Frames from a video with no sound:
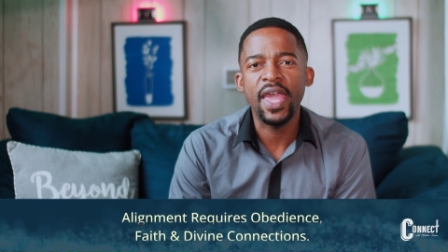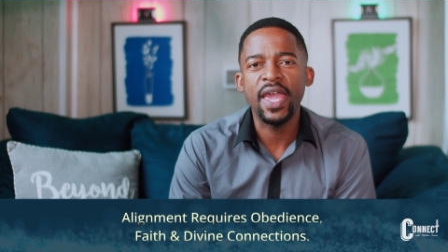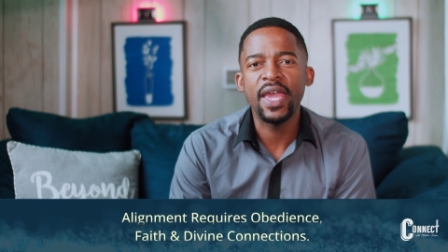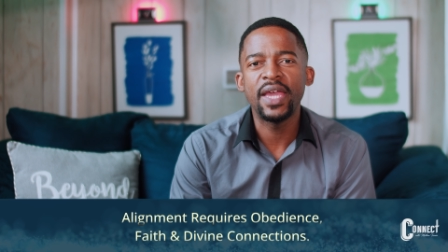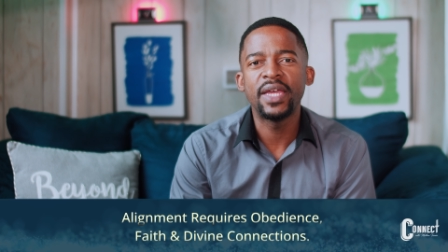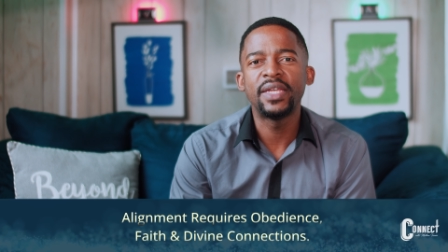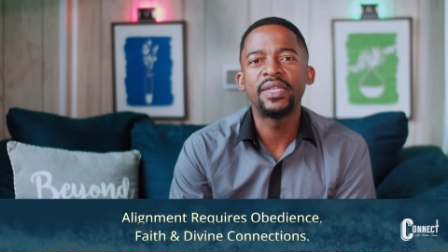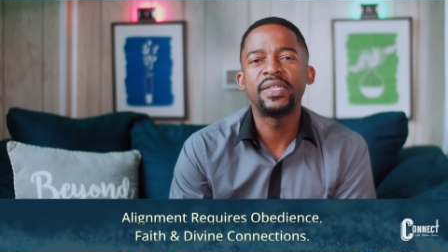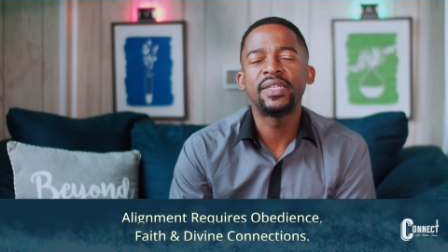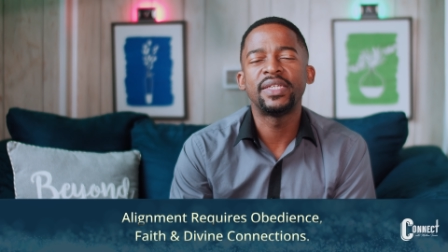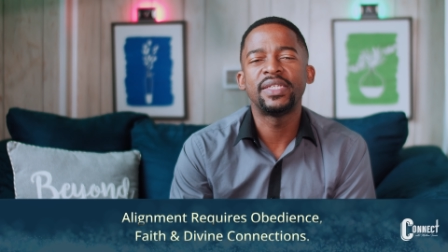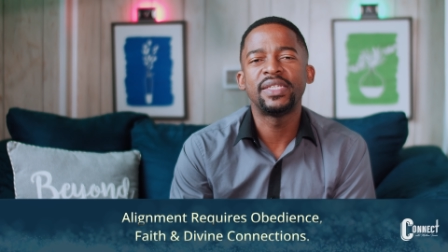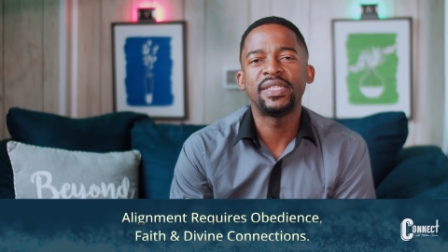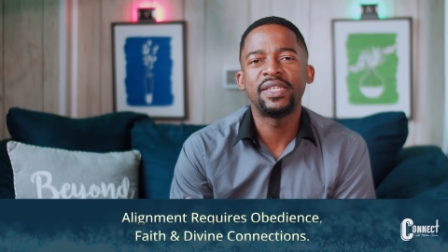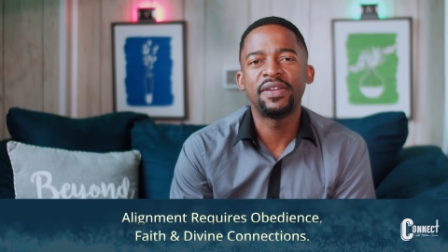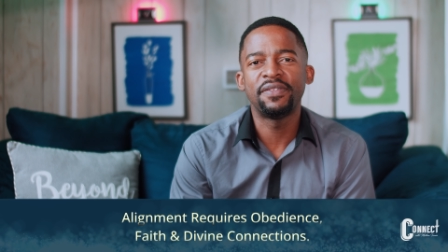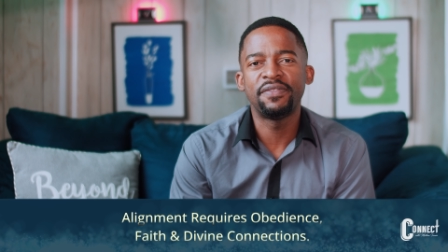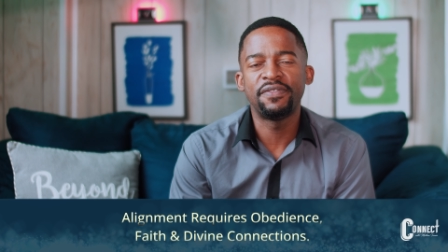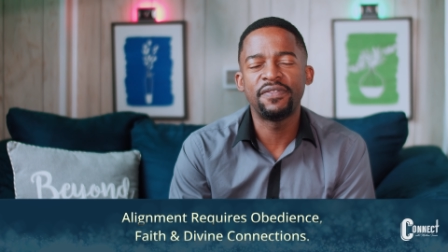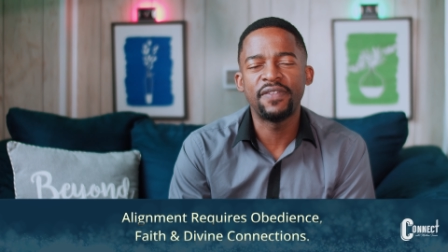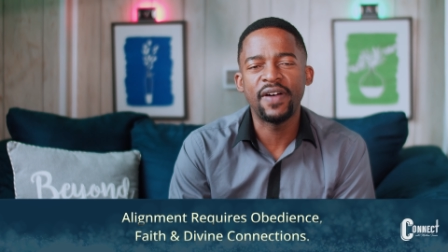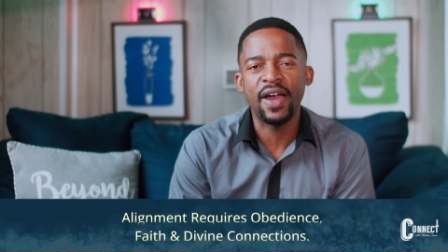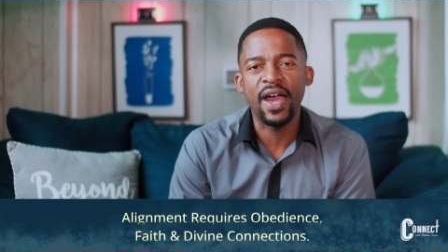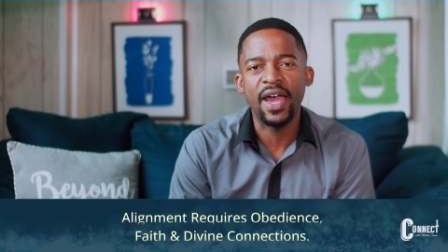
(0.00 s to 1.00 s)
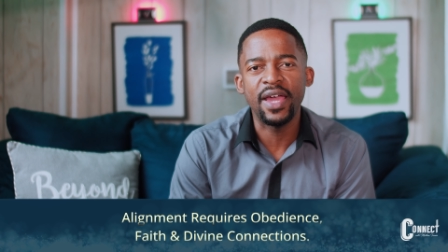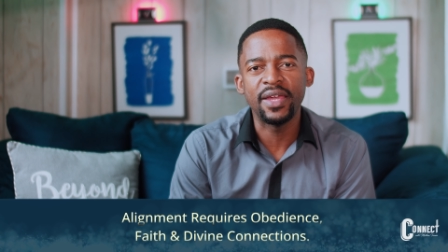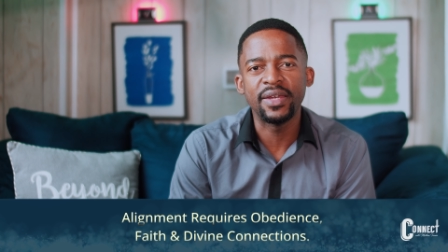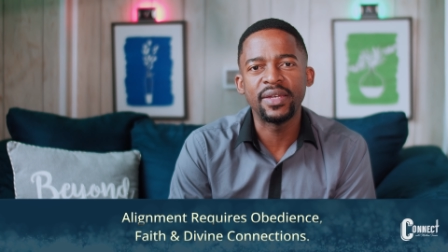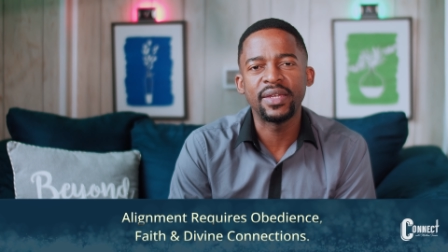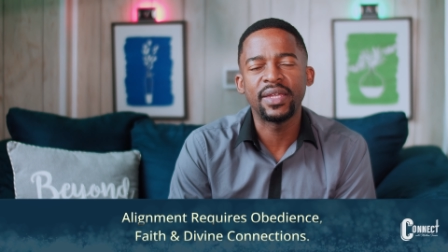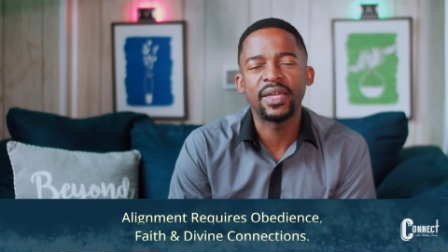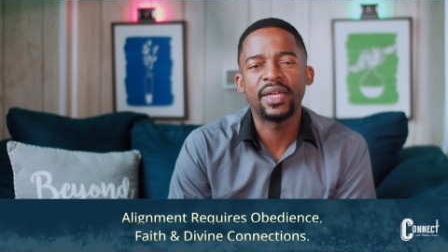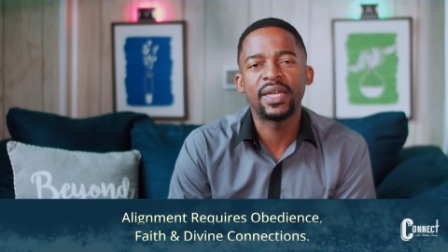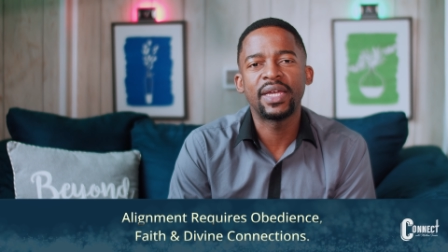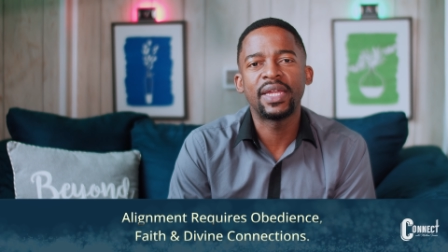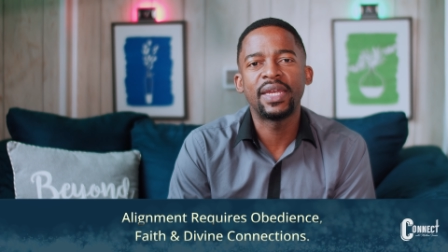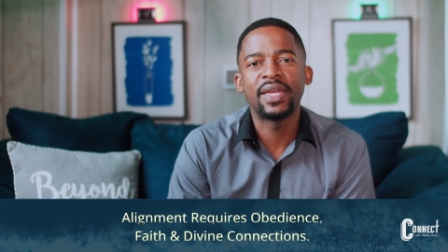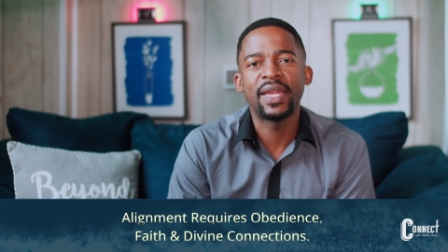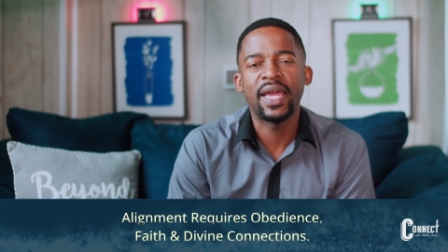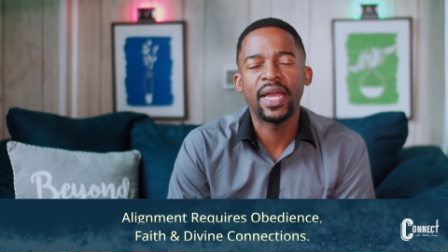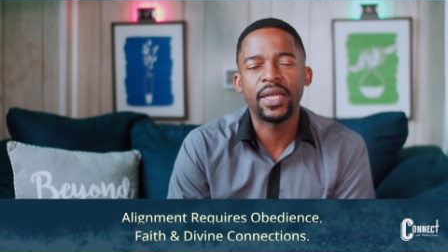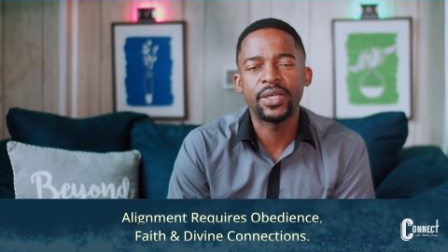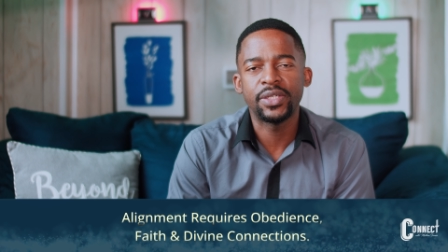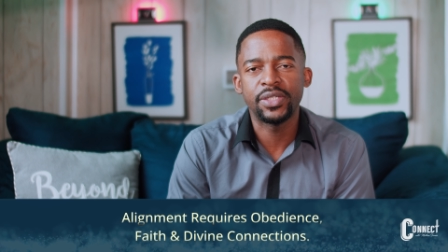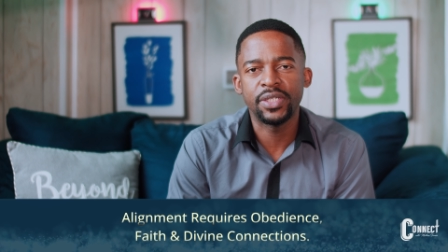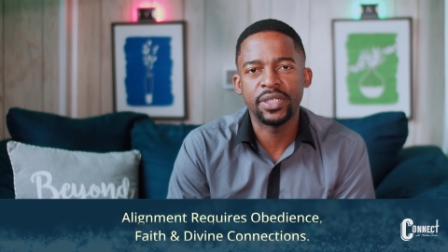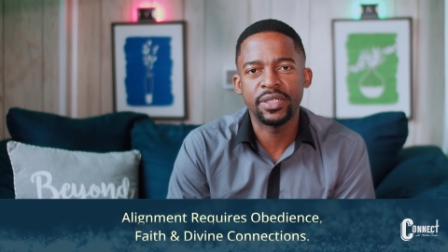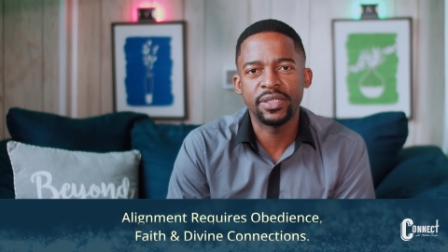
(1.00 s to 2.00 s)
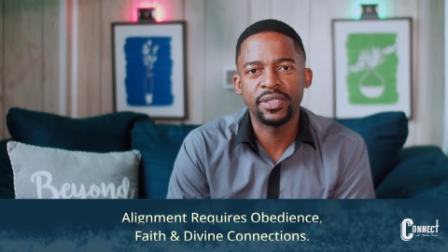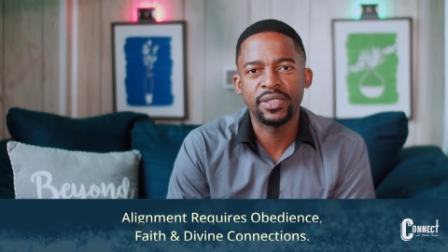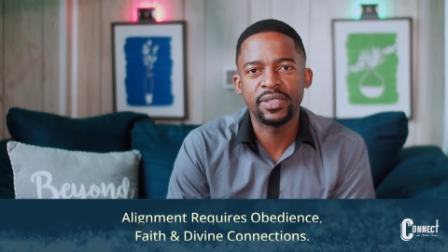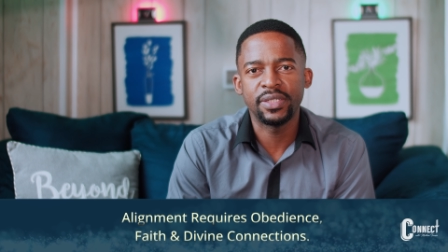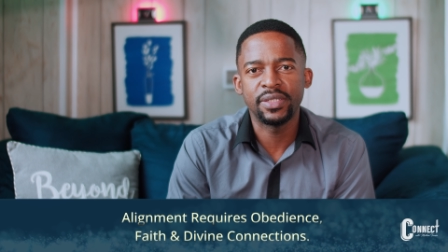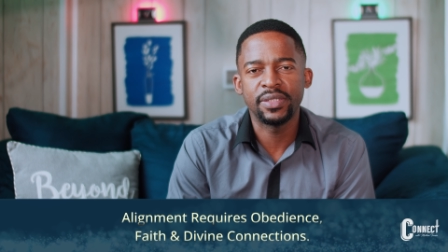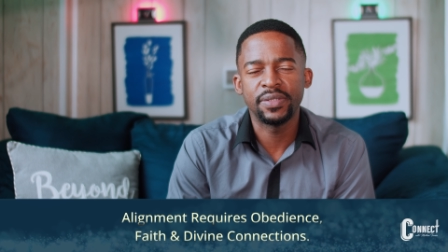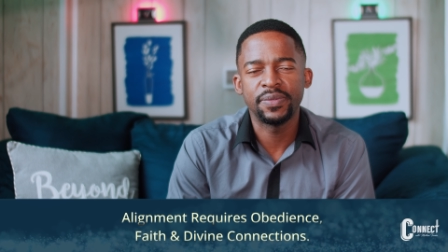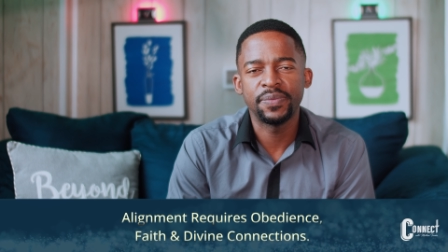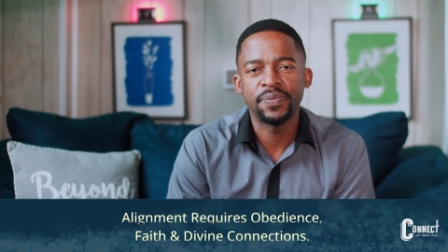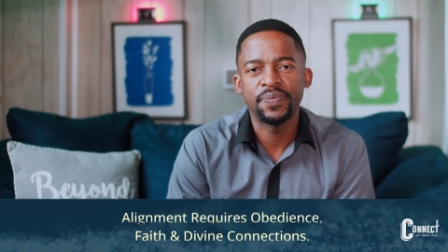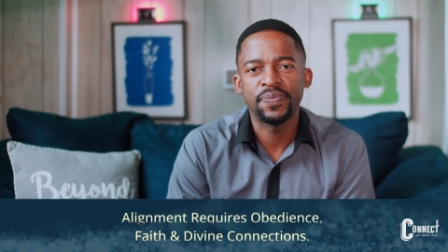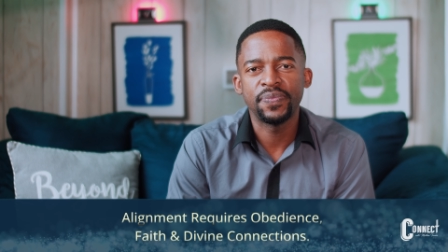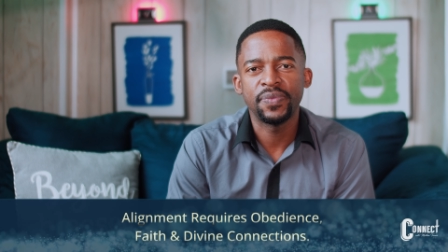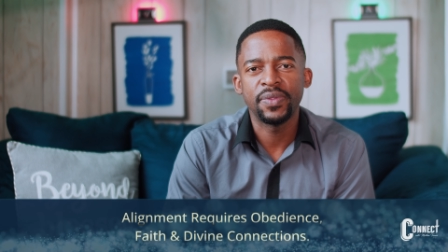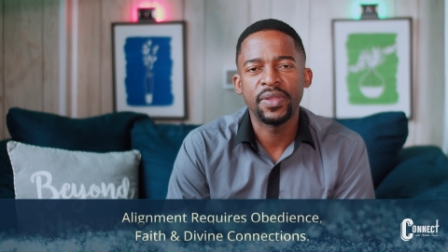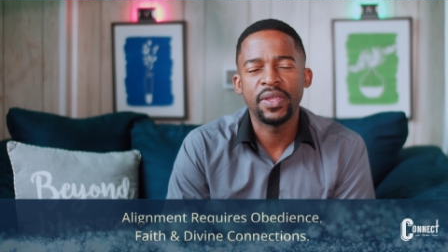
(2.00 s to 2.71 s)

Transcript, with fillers: and divine connections.